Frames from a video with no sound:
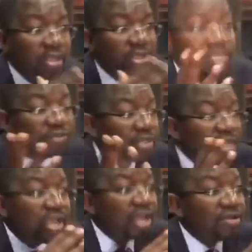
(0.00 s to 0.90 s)
in doing
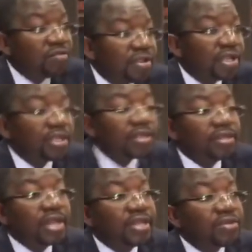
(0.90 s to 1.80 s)
the kind of work
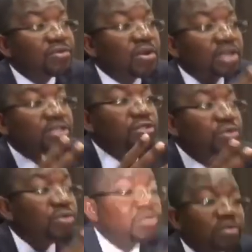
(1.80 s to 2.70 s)
that they would want
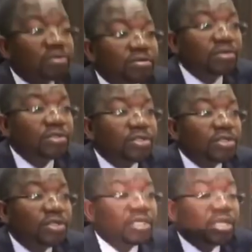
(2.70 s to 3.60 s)
to do
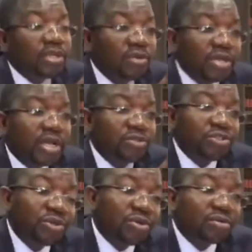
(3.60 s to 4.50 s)
in order to
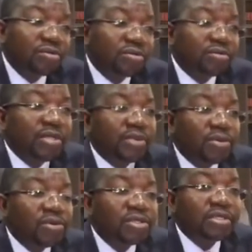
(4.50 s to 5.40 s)
show the
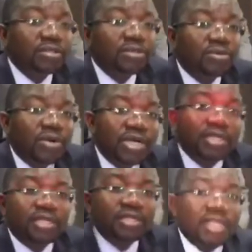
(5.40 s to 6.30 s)
world what
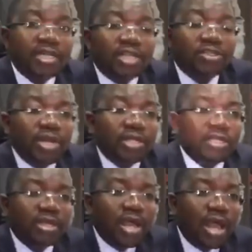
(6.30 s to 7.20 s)
it is that actually
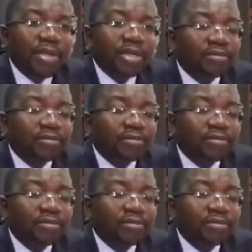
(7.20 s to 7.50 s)
happened.